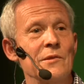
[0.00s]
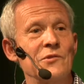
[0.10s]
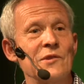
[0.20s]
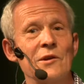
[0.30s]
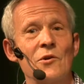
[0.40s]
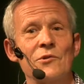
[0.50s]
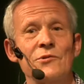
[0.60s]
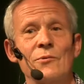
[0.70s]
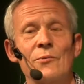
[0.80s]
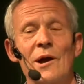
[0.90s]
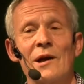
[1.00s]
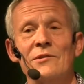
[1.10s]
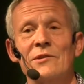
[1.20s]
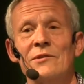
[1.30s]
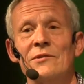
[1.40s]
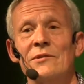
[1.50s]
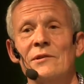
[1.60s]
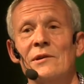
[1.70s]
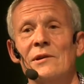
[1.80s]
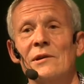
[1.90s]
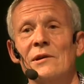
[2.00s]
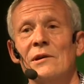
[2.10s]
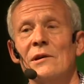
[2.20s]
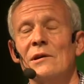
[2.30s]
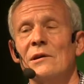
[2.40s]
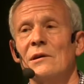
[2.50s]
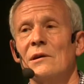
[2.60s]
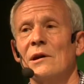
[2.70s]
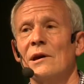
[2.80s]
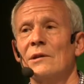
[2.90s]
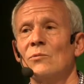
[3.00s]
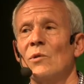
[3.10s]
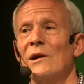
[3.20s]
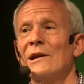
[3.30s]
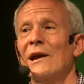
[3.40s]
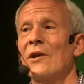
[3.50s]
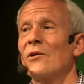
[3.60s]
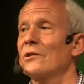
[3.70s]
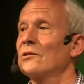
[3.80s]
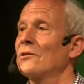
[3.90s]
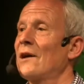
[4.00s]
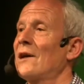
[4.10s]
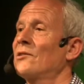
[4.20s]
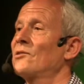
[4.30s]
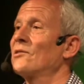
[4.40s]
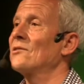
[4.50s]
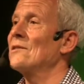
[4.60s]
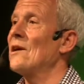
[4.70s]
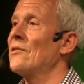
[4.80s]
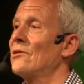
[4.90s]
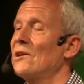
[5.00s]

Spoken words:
Sun Also Rises. And one character asks another,